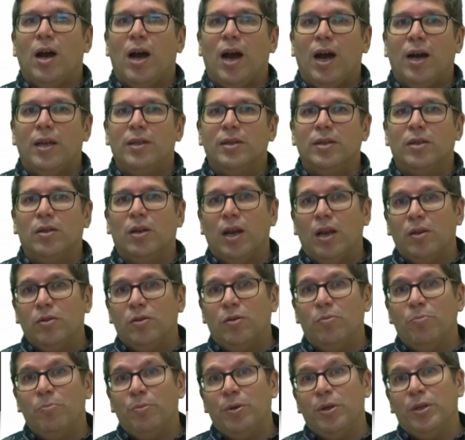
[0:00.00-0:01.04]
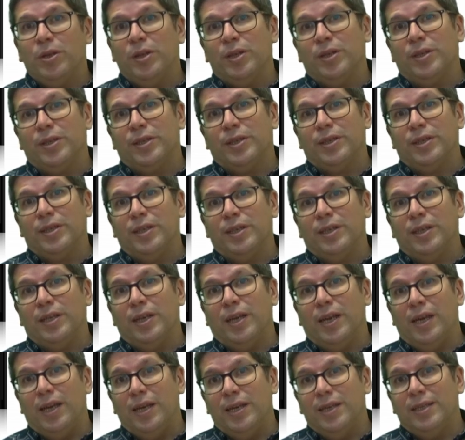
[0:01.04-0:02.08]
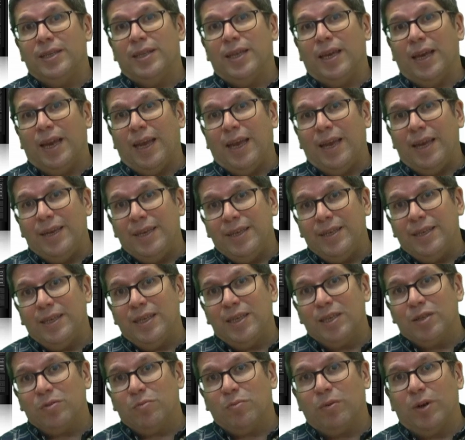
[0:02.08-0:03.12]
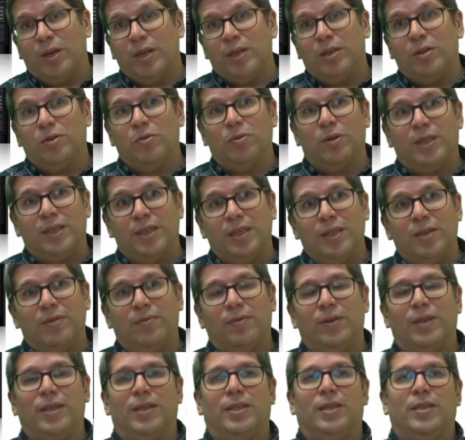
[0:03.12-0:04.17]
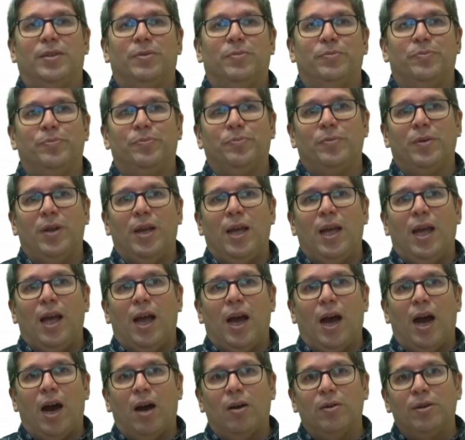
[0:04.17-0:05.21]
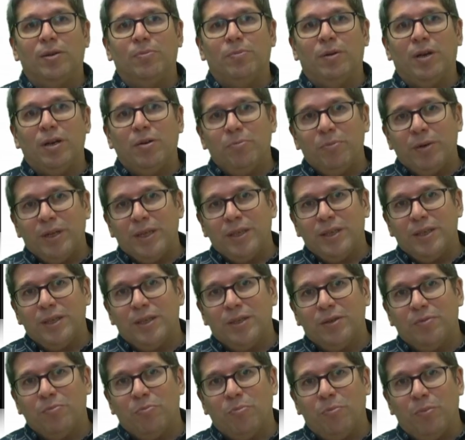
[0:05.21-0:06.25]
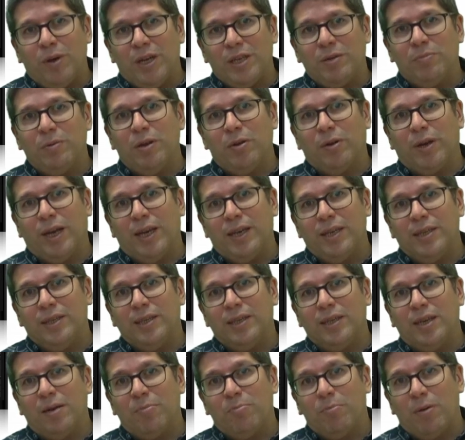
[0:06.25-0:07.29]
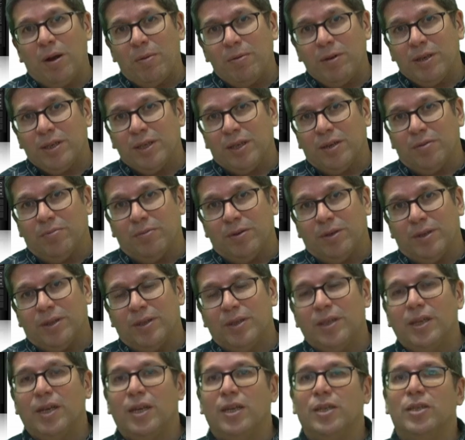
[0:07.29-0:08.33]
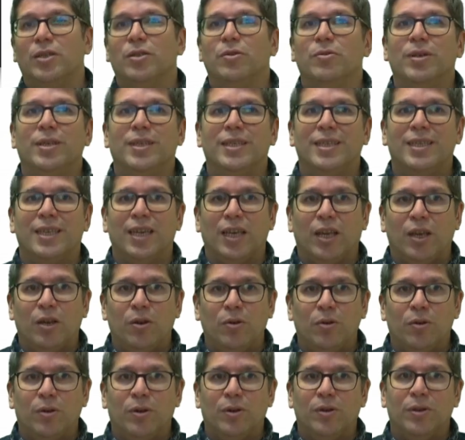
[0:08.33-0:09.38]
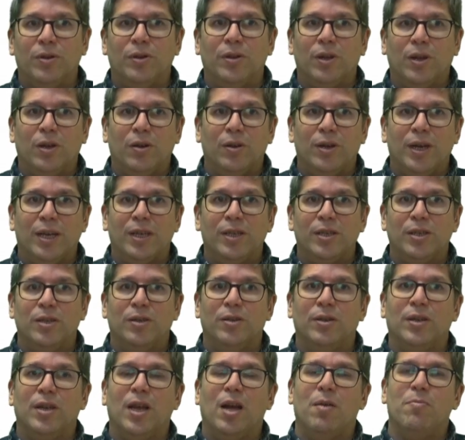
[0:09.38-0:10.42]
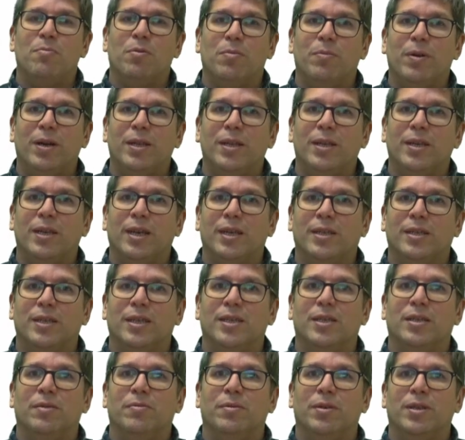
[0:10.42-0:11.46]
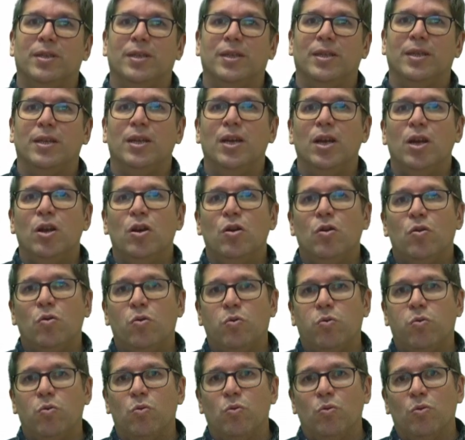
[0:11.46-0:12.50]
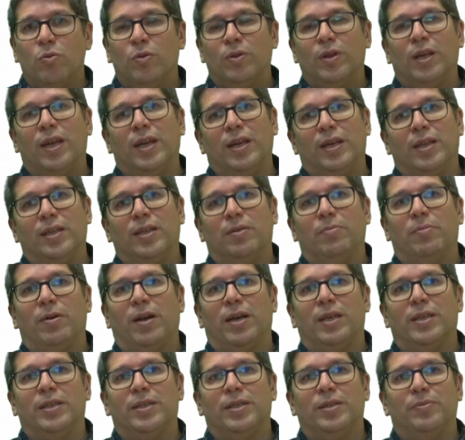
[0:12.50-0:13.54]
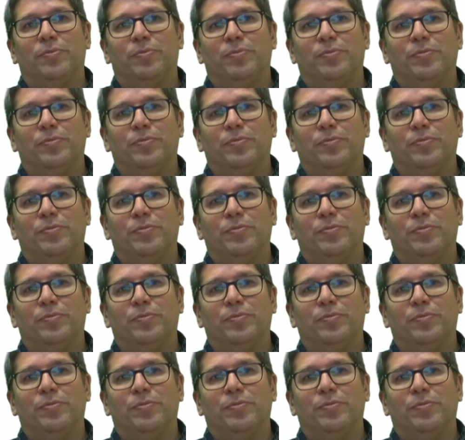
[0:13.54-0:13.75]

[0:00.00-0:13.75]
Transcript: And cloud computing is the easiest way to achieve it. Our developments must be located in a public server, ensuring secure connection and providing accessibility through any device.